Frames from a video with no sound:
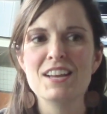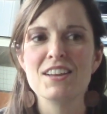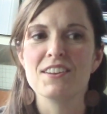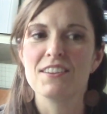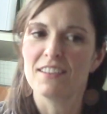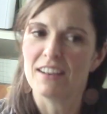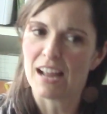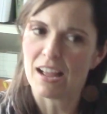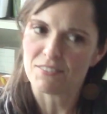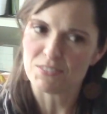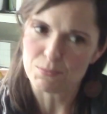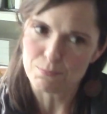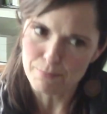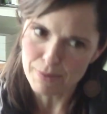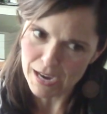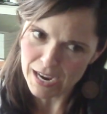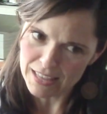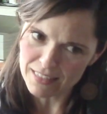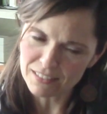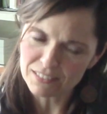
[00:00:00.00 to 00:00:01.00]
You're going to have to
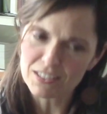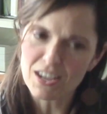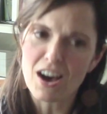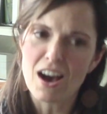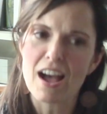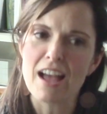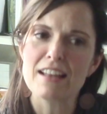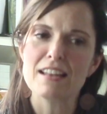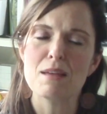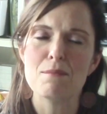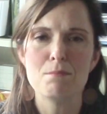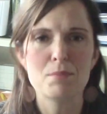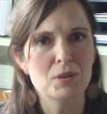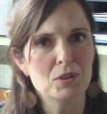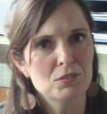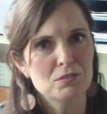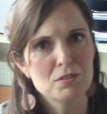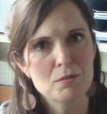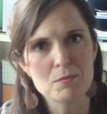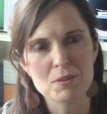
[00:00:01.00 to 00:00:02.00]
buy the lot and
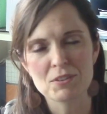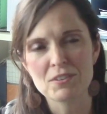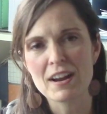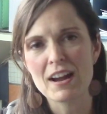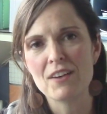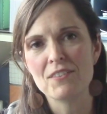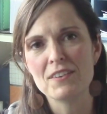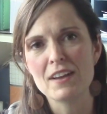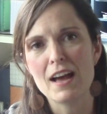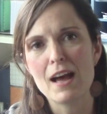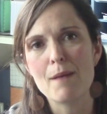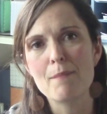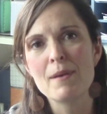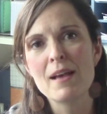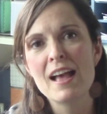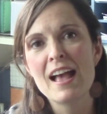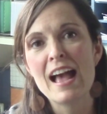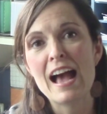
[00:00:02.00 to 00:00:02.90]
build from the ground up.